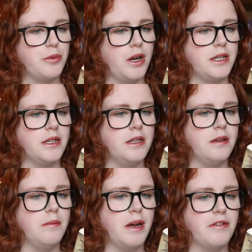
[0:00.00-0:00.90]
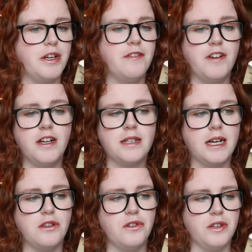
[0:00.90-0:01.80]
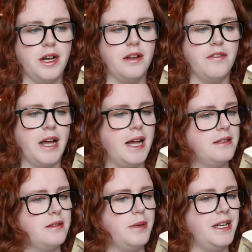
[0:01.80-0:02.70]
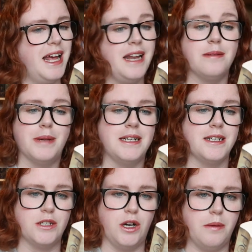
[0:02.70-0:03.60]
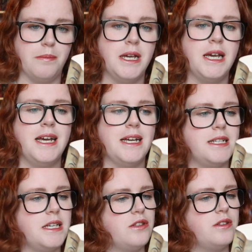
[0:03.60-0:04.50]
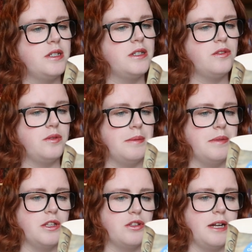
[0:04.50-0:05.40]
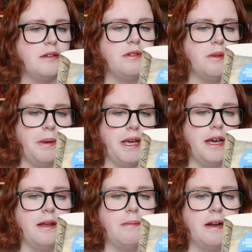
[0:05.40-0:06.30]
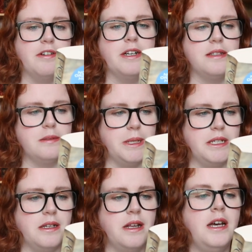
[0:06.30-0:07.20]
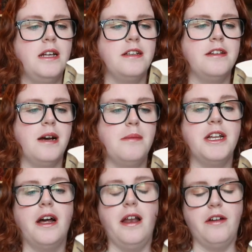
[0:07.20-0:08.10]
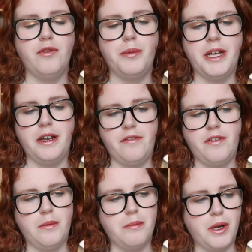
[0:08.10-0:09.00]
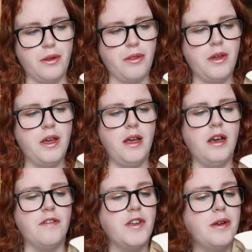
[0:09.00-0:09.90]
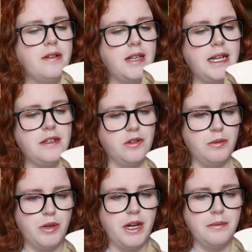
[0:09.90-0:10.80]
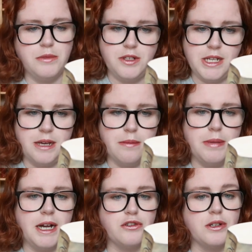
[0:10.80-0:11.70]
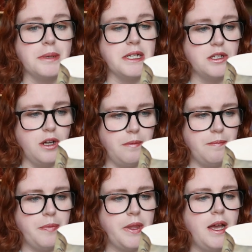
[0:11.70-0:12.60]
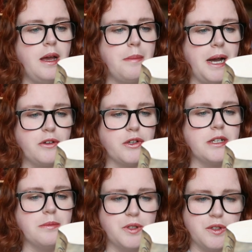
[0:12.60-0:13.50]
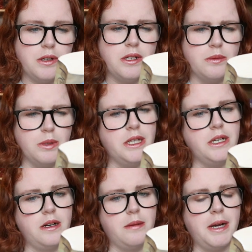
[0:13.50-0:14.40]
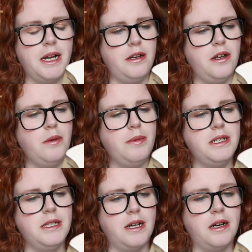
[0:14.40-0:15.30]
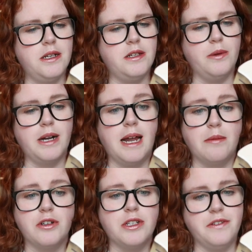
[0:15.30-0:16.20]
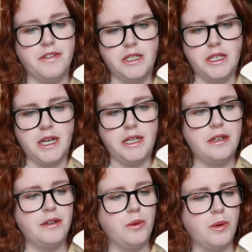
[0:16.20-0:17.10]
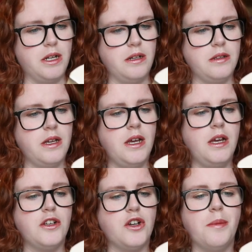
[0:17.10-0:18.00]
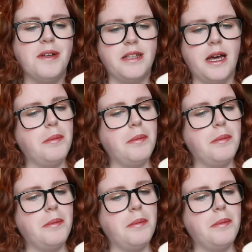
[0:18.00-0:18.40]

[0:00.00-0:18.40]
Brighton that Marion first captures sight of the handsome and enigmatic Tom. He teaches her to swim in the shadow of the pier and Marion is smitten, determined her love will be enough for them both. A few years later in Brighton Museum, Patrick meets Tom. Patrick is besotted with the younger man and opens his eyes to a glamorous, sophisticated new world. Tom is their